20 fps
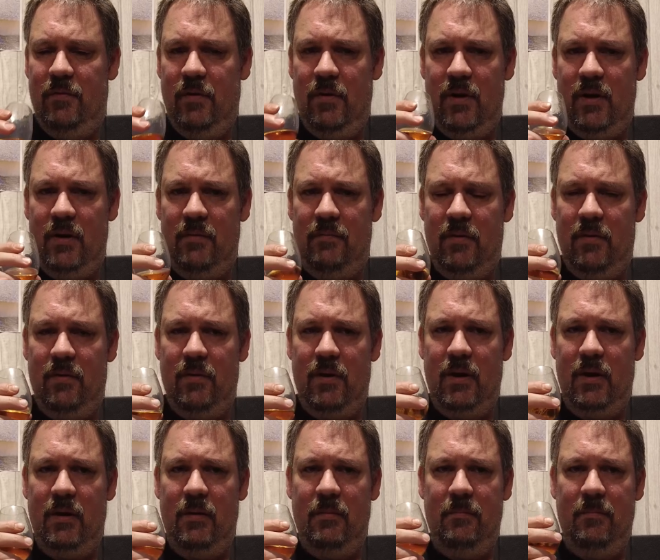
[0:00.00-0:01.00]
very,
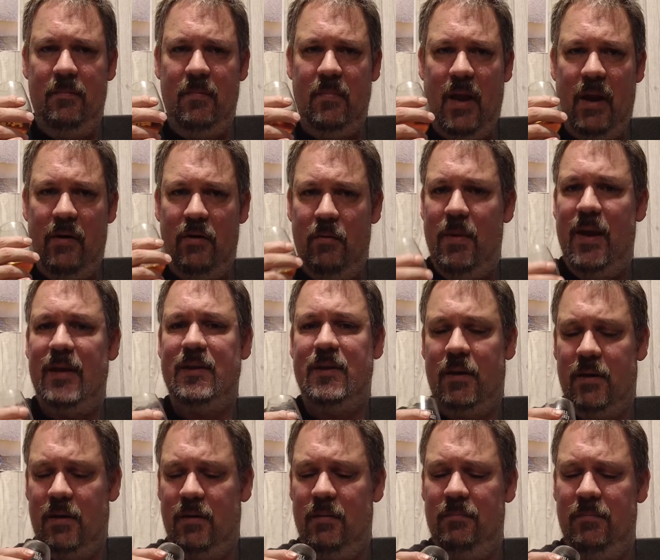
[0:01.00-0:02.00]
very
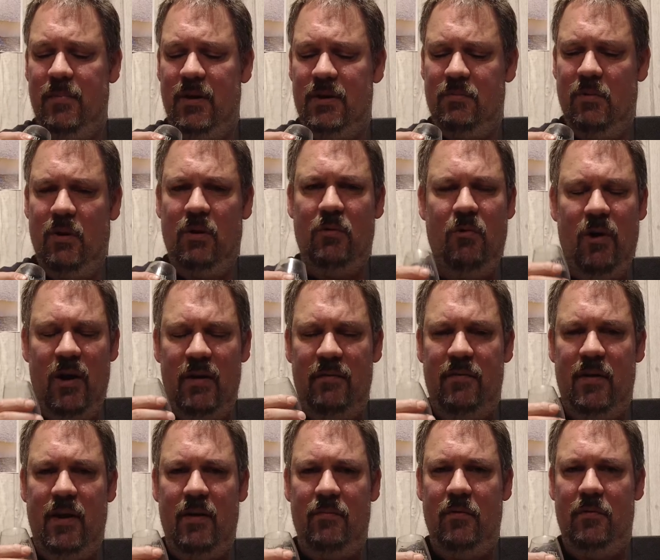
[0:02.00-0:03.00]
aromatic as well, quite
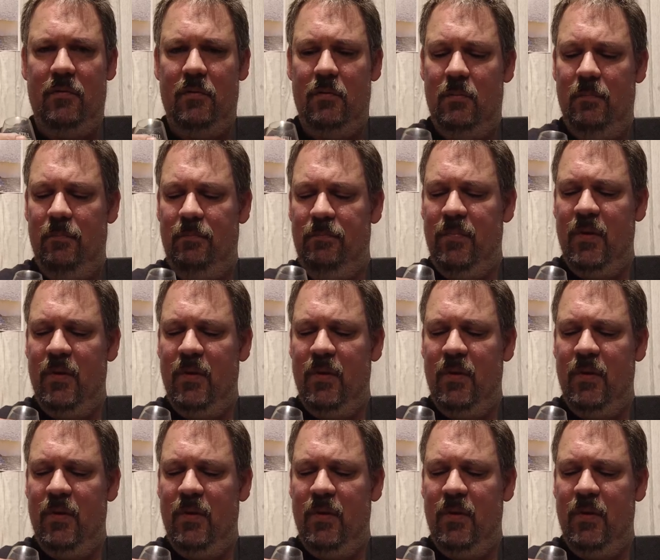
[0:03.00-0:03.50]
flavorful.